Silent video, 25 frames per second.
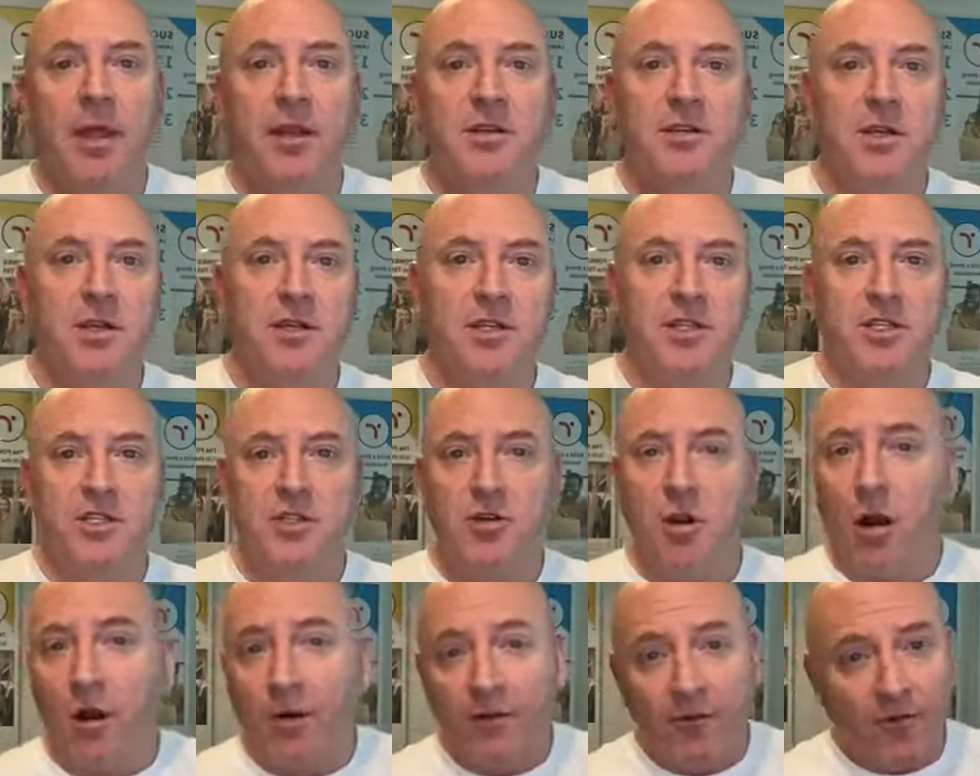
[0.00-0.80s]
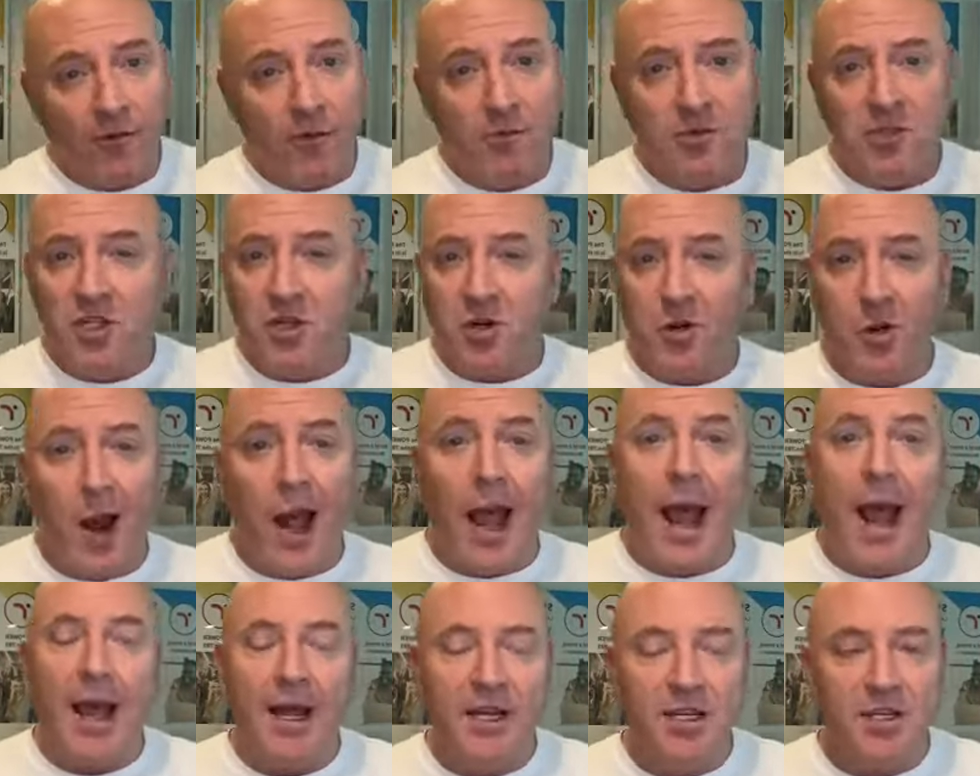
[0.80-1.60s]
to start from
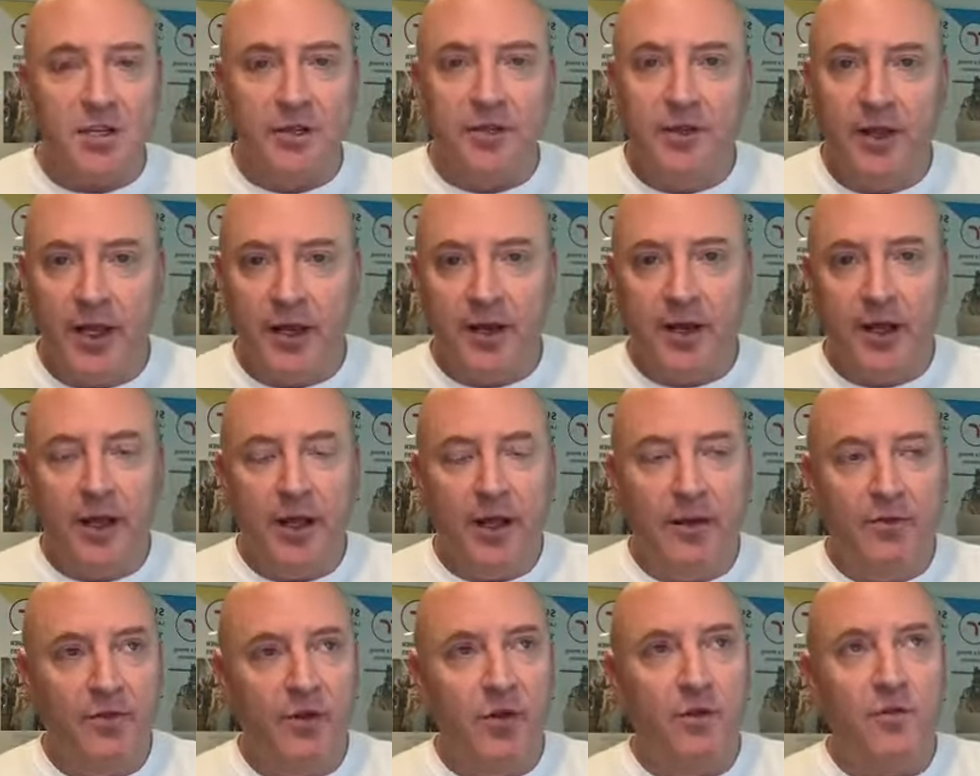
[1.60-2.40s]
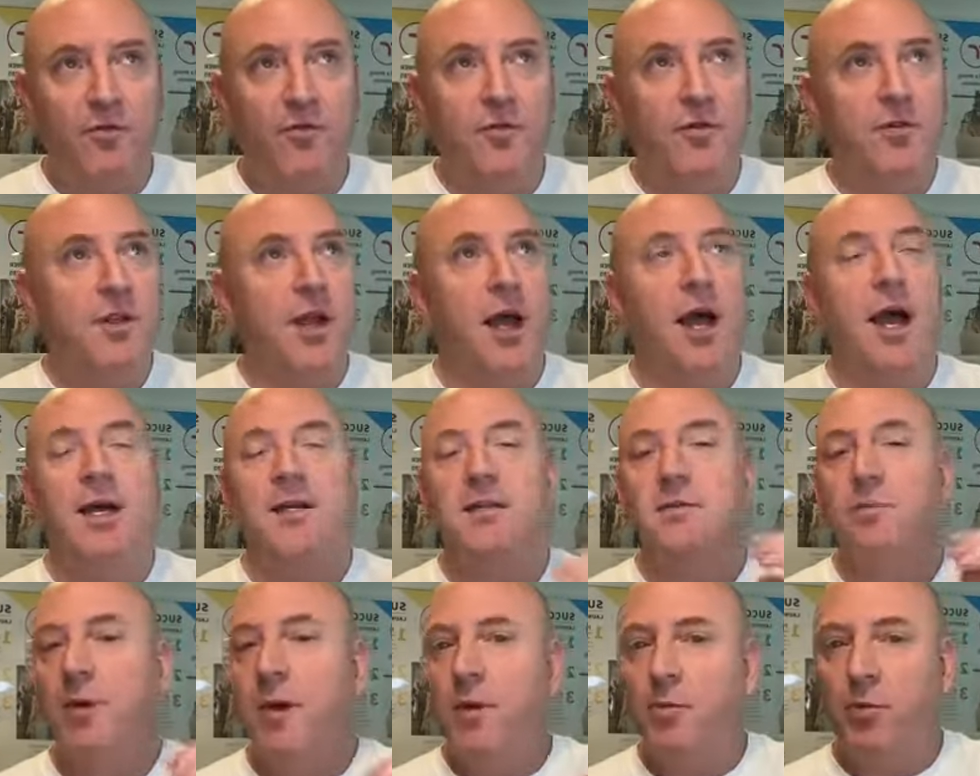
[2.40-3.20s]
scratch, that if you've talked
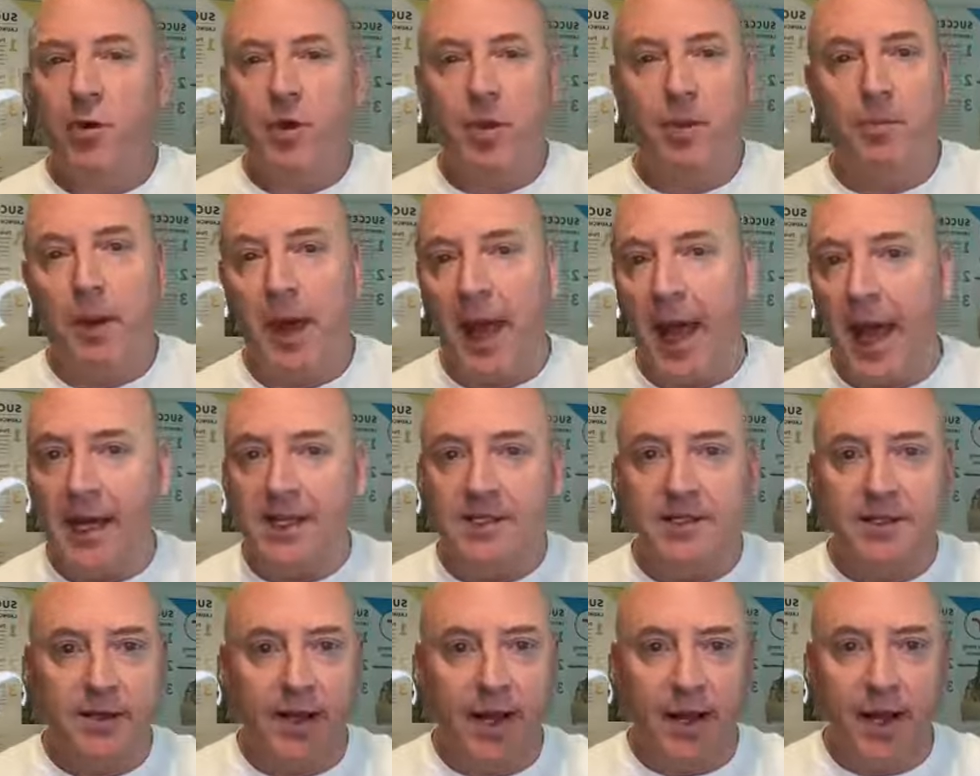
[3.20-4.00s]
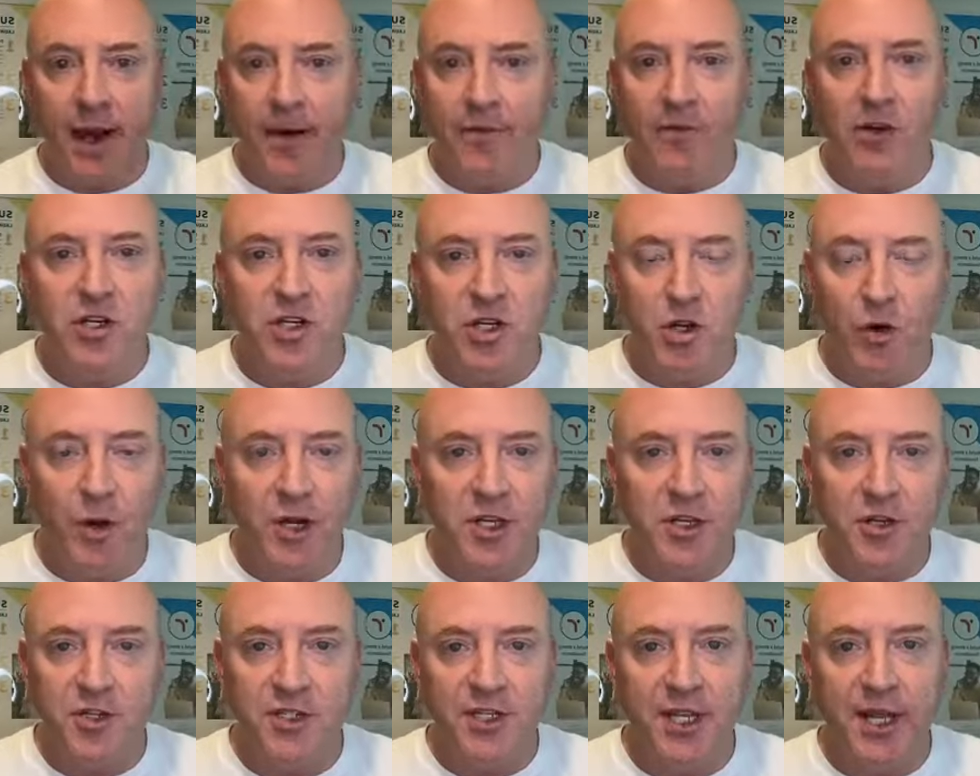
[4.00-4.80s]
to people in the past and they never
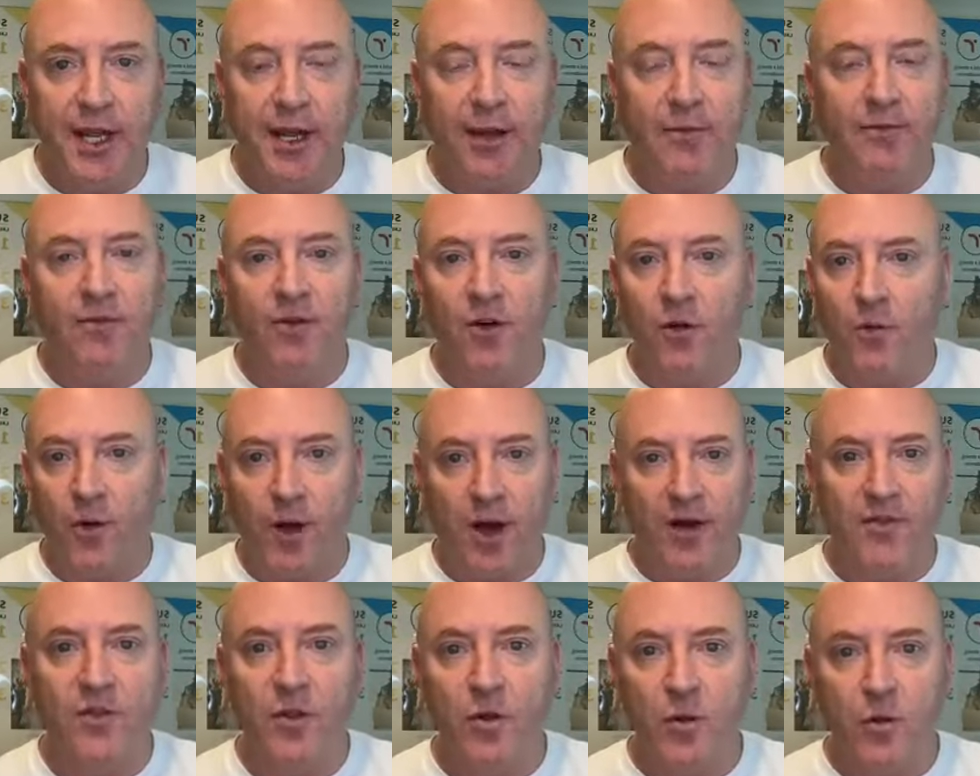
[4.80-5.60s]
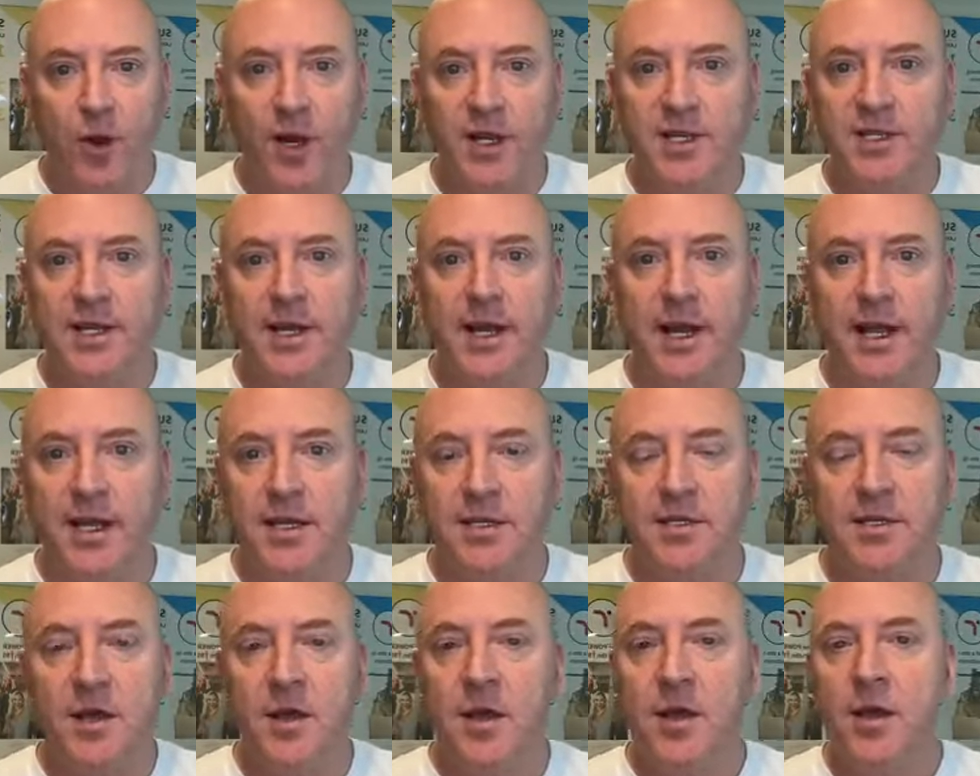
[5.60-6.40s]
joined your team for whatever the reason
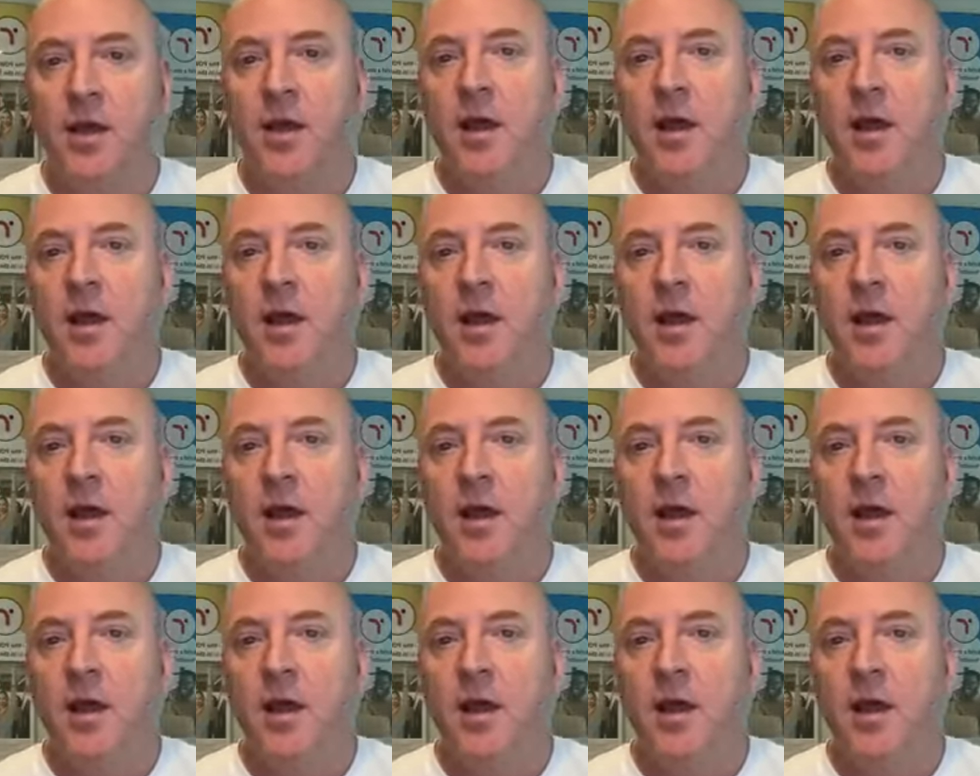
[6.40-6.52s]
is,